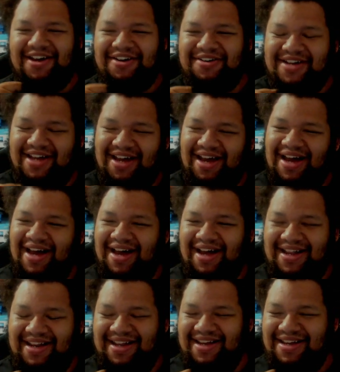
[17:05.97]

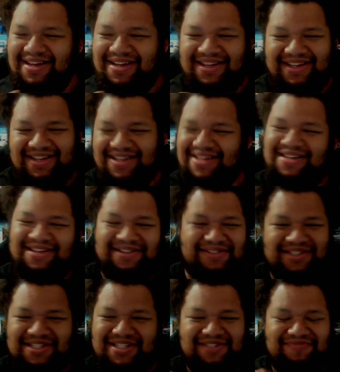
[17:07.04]
God,
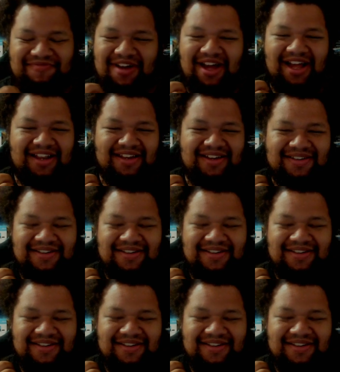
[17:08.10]
just fun.